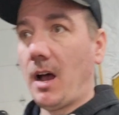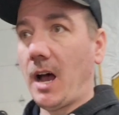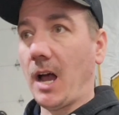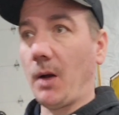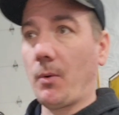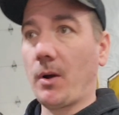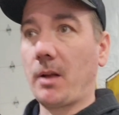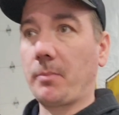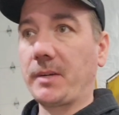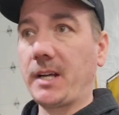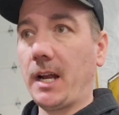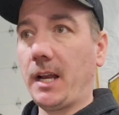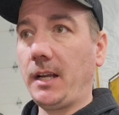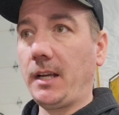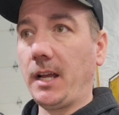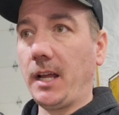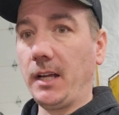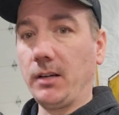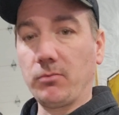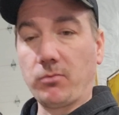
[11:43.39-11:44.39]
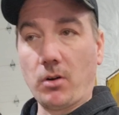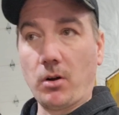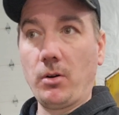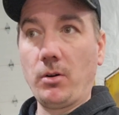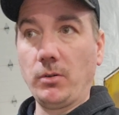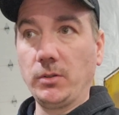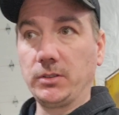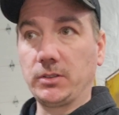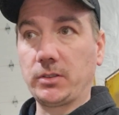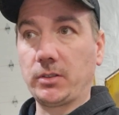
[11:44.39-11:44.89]
I wound up getting a
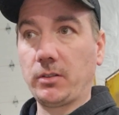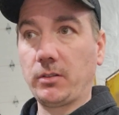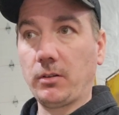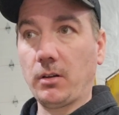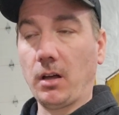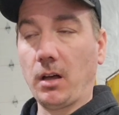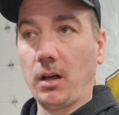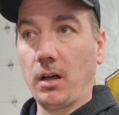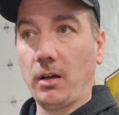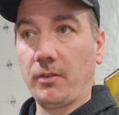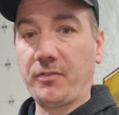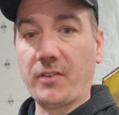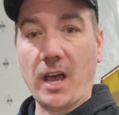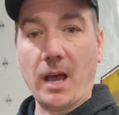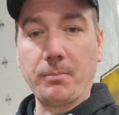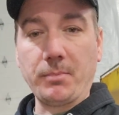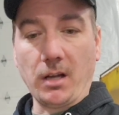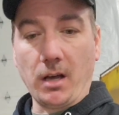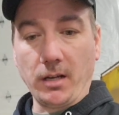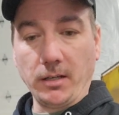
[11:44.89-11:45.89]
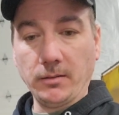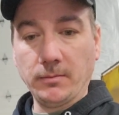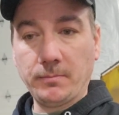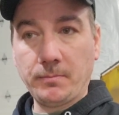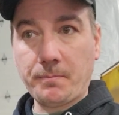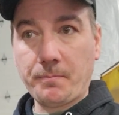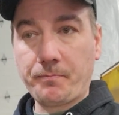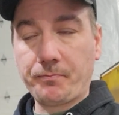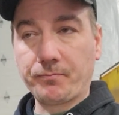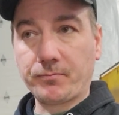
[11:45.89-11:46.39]
Rhodes uh, Fab 9,
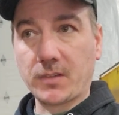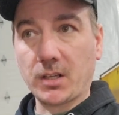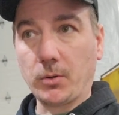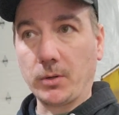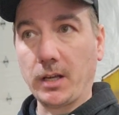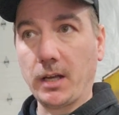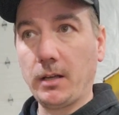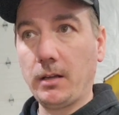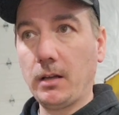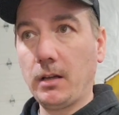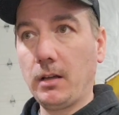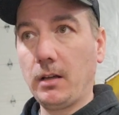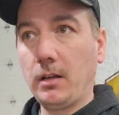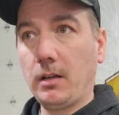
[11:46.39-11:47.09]
okay?